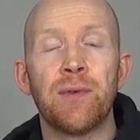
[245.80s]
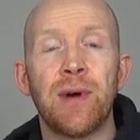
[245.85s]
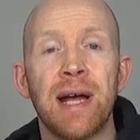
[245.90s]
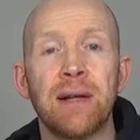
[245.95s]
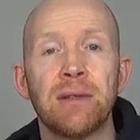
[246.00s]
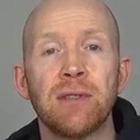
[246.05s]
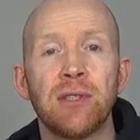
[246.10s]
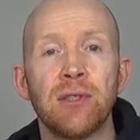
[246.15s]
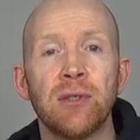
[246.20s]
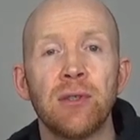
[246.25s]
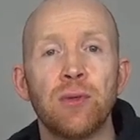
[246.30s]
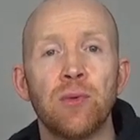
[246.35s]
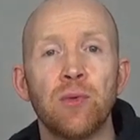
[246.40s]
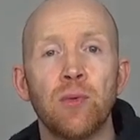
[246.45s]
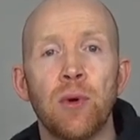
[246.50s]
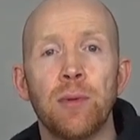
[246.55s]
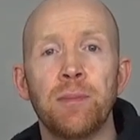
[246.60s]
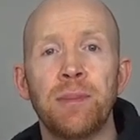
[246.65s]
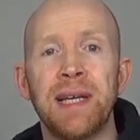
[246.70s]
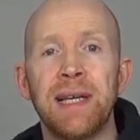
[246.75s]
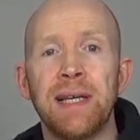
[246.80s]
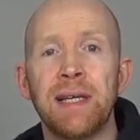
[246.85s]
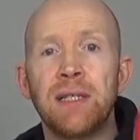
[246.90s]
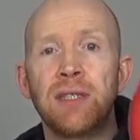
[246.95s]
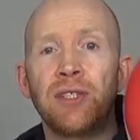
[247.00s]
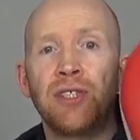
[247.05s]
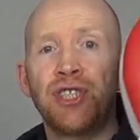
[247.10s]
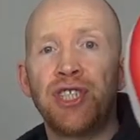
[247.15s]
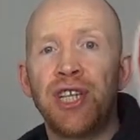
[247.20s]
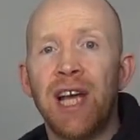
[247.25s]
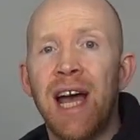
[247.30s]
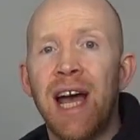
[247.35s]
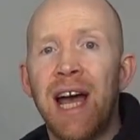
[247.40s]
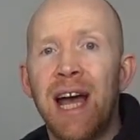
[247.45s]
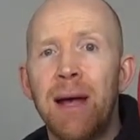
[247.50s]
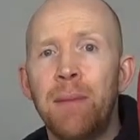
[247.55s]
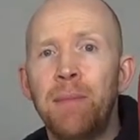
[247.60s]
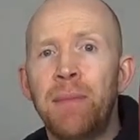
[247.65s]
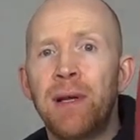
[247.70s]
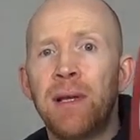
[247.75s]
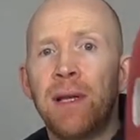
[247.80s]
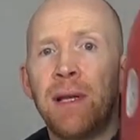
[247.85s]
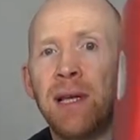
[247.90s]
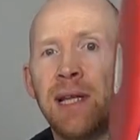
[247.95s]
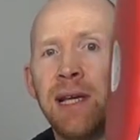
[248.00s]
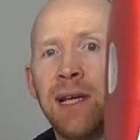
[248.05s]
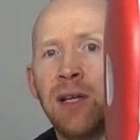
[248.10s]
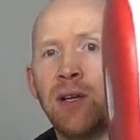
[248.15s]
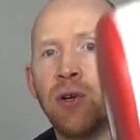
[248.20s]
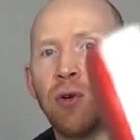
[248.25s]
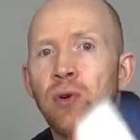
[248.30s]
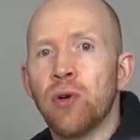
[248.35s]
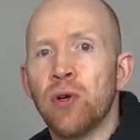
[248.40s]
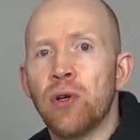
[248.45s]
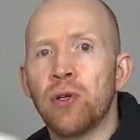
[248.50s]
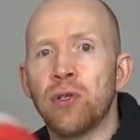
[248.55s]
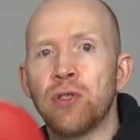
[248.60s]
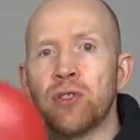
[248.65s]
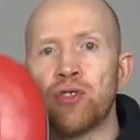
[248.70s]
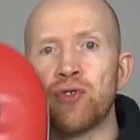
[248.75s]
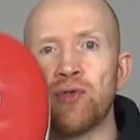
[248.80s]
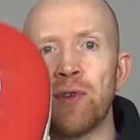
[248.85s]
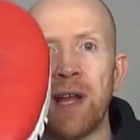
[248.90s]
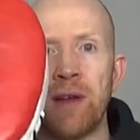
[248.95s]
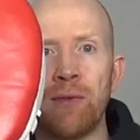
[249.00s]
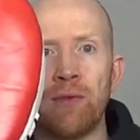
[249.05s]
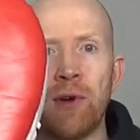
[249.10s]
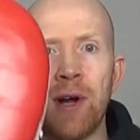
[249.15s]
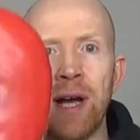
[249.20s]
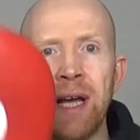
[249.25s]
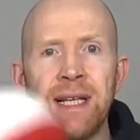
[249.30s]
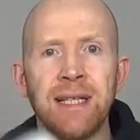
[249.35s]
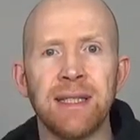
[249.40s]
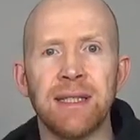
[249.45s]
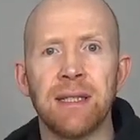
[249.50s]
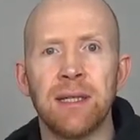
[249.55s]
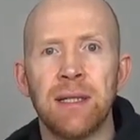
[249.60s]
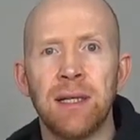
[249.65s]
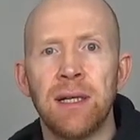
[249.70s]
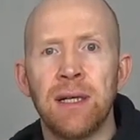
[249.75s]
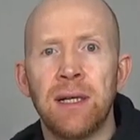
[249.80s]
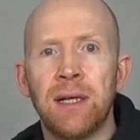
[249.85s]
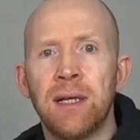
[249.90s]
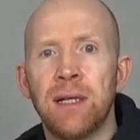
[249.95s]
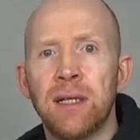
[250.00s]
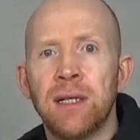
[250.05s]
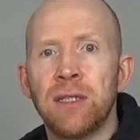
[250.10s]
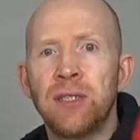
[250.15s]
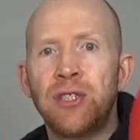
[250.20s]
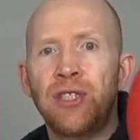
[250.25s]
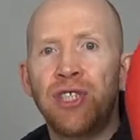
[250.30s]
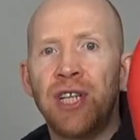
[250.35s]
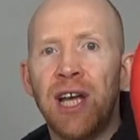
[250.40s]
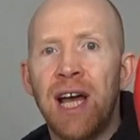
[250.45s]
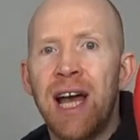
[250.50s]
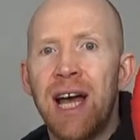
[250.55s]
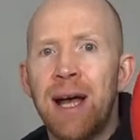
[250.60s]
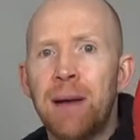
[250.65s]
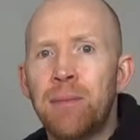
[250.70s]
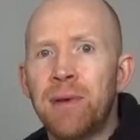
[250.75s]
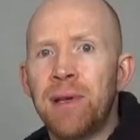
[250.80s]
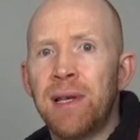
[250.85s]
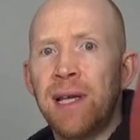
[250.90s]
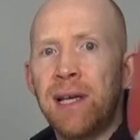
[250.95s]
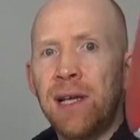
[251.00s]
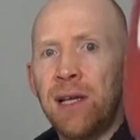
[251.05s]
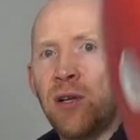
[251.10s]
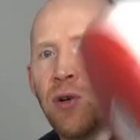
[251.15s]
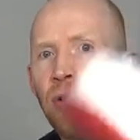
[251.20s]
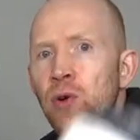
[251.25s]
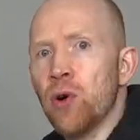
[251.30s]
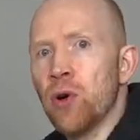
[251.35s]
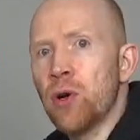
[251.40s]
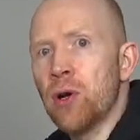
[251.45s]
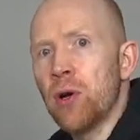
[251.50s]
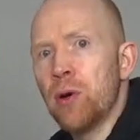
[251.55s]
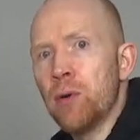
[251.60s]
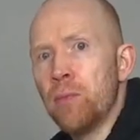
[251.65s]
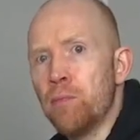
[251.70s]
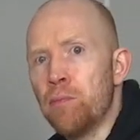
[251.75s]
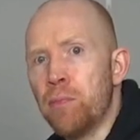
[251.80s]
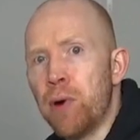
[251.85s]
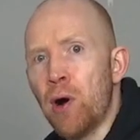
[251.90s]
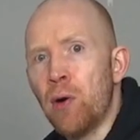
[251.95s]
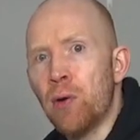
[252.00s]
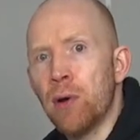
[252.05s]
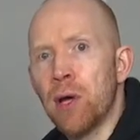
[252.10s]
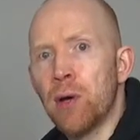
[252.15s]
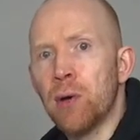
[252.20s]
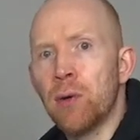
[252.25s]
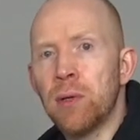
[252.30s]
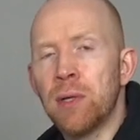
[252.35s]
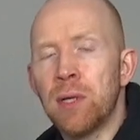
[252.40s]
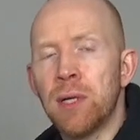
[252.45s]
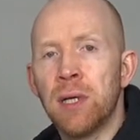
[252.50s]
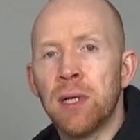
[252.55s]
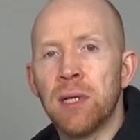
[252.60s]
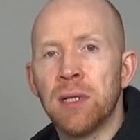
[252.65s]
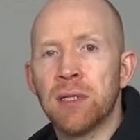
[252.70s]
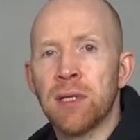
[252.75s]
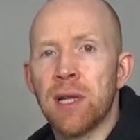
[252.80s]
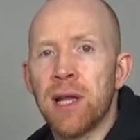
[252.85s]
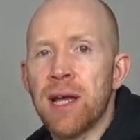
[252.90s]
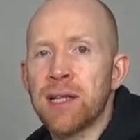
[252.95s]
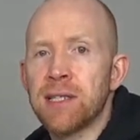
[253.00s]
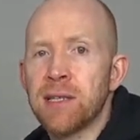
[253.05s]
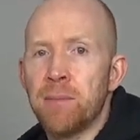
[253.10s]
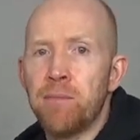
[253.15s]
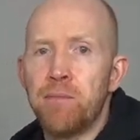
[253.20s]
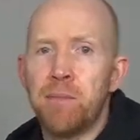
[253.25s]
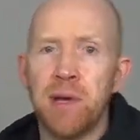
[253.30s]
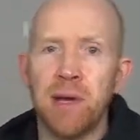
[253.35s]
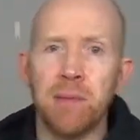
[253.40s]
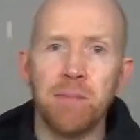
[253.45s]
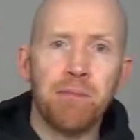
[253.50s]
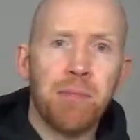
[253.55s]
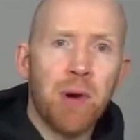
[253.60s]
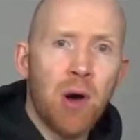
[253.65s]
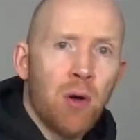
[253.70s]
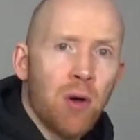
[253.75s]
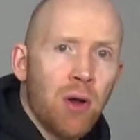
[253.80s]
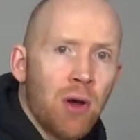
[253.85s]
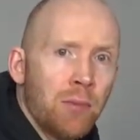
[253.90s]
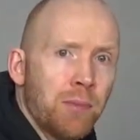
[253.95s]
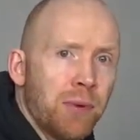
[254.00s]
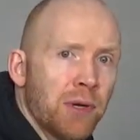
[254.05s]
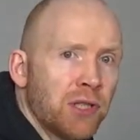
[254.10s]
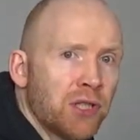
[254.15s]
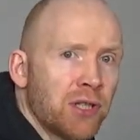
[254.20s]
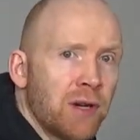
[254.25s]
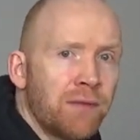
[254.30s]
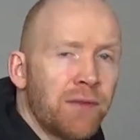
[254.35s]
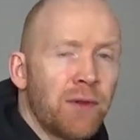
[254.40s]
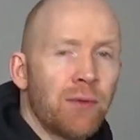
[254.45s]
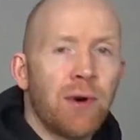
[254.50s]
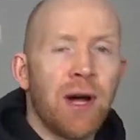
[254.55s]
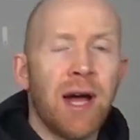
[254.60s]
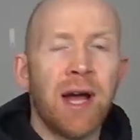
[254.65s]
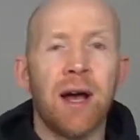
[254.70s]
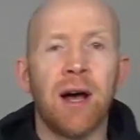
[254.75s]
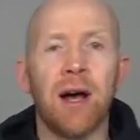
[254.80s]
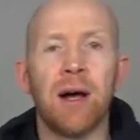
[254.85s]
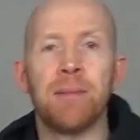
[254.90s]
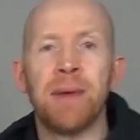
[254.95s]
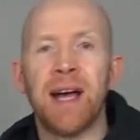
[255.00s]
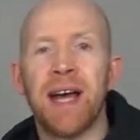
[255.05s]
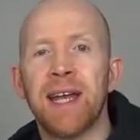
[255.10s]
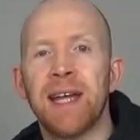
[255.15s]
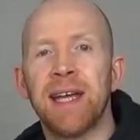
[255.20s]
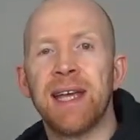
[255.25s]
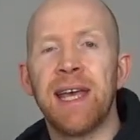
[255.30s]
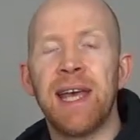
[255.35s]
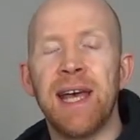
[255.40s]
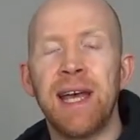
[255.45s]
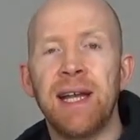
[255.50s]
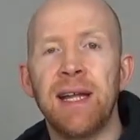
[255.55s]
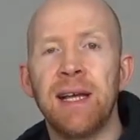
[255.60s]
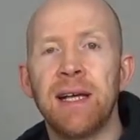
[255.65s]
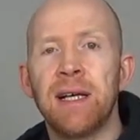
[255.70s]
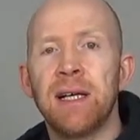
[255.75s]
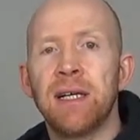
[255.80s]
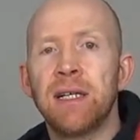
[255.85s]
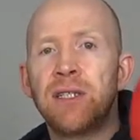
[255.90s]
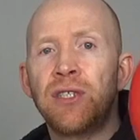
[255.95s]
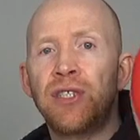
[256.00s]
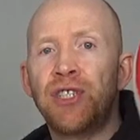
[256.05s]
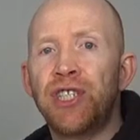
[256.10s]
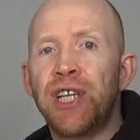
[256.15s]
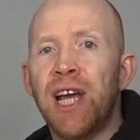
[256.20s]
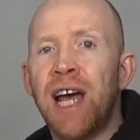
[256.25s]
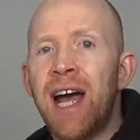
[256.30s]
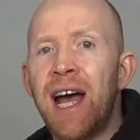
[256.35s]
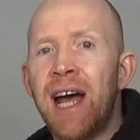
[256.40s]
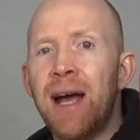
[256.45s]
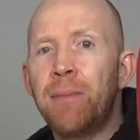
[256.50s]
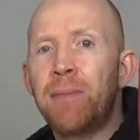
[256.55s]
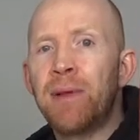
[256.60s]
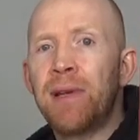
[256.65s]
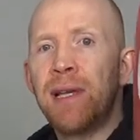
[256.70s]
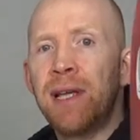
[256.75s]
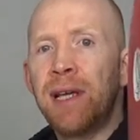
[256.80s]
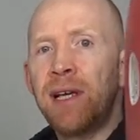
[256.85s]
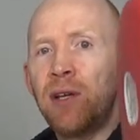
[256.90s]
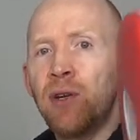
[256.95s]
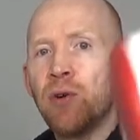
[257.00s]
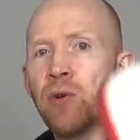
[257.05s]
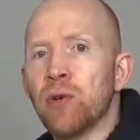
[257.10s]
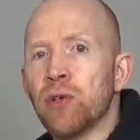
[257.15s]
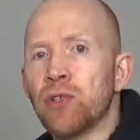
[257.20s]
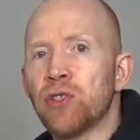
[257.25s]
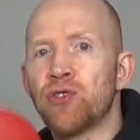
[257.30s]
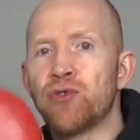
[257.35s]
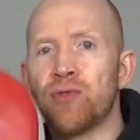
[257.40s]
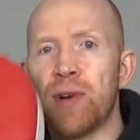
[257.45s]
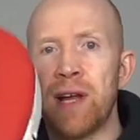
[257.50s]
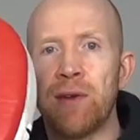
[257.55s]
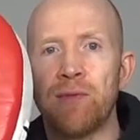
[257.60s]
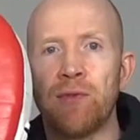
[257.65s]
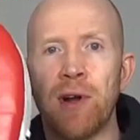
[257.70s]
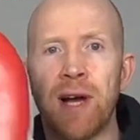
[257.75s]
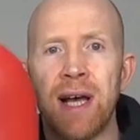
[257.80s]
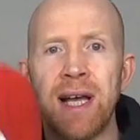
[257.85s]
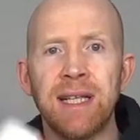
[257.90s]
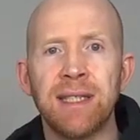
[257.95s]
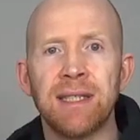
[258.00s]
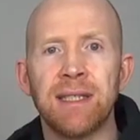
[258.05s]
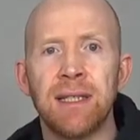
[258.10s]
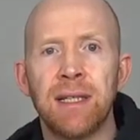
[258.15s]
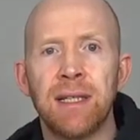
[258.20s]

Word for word: round two will be jab, lead hook, straight right, jab, lead hook, bolo. So that's a boot bolo, punch off the right arm. And again, jab, lead hook, straight right,